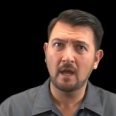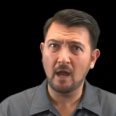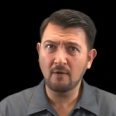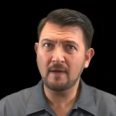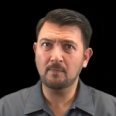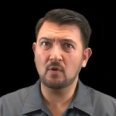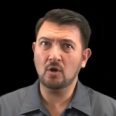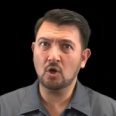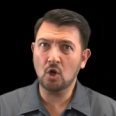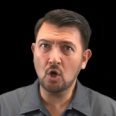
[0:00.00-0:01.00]
Air
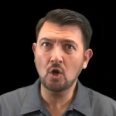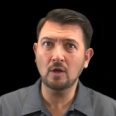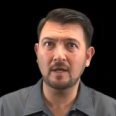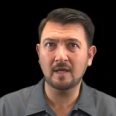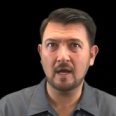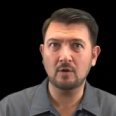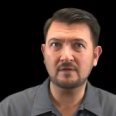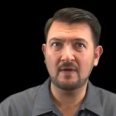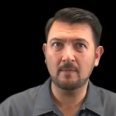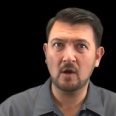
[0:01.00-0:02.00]
Vapor currently
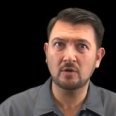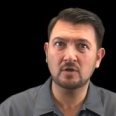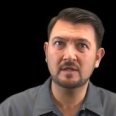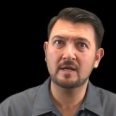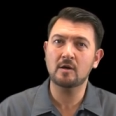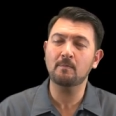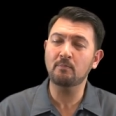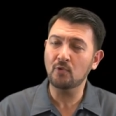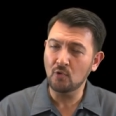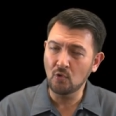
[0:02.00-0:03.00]
carries vape cartridges that are
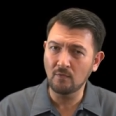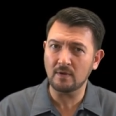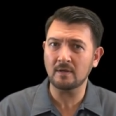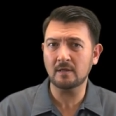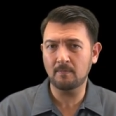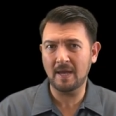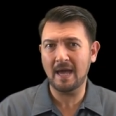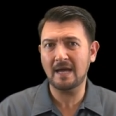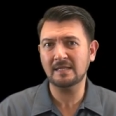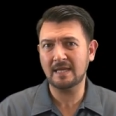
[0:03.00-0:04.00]
proven to
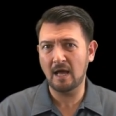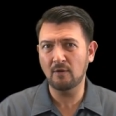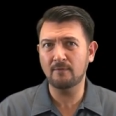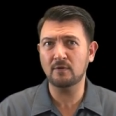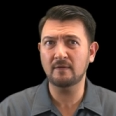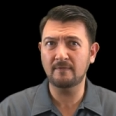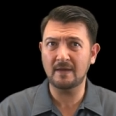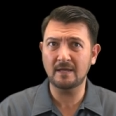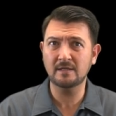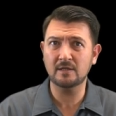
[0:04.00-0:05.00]
pass California
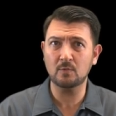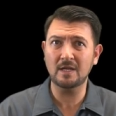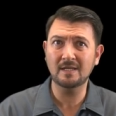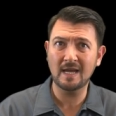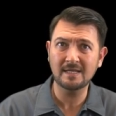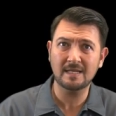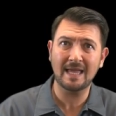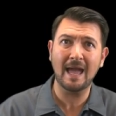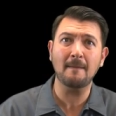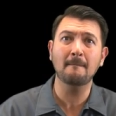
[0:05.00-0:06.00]
Phase 3
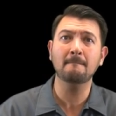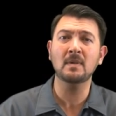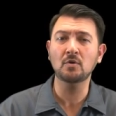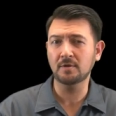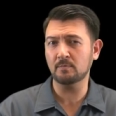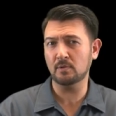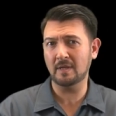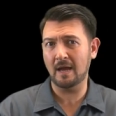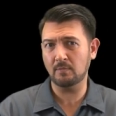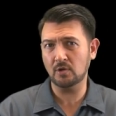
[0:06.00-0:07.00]
testing at multiple
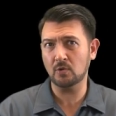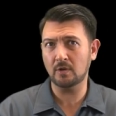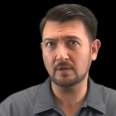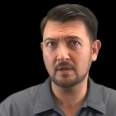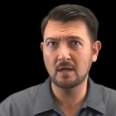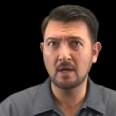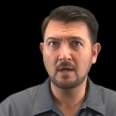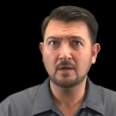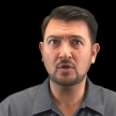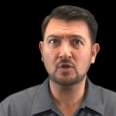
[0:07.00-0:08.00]
laboratories.
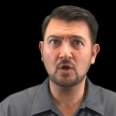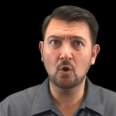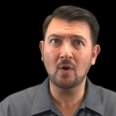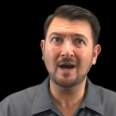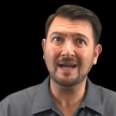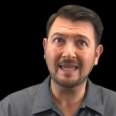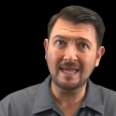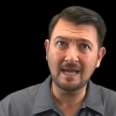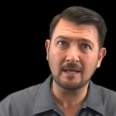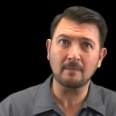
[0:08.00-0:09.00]
So
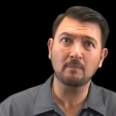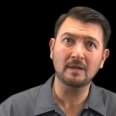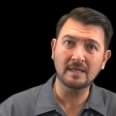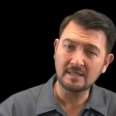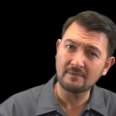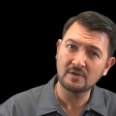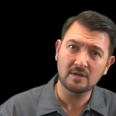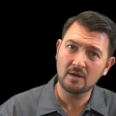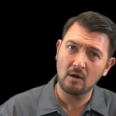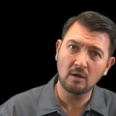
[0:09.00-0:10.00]
again, please give us
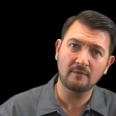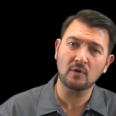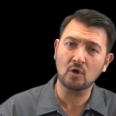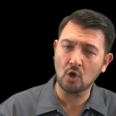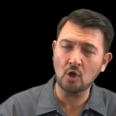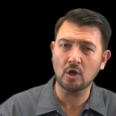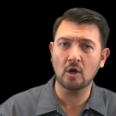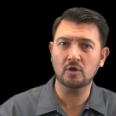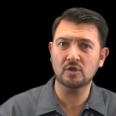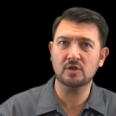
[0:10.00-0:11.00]
a call if your current
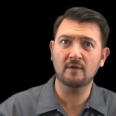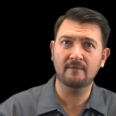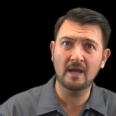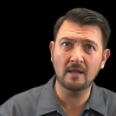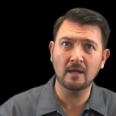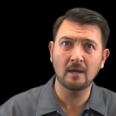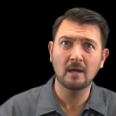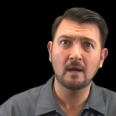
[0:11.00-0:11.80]
cartridges are failing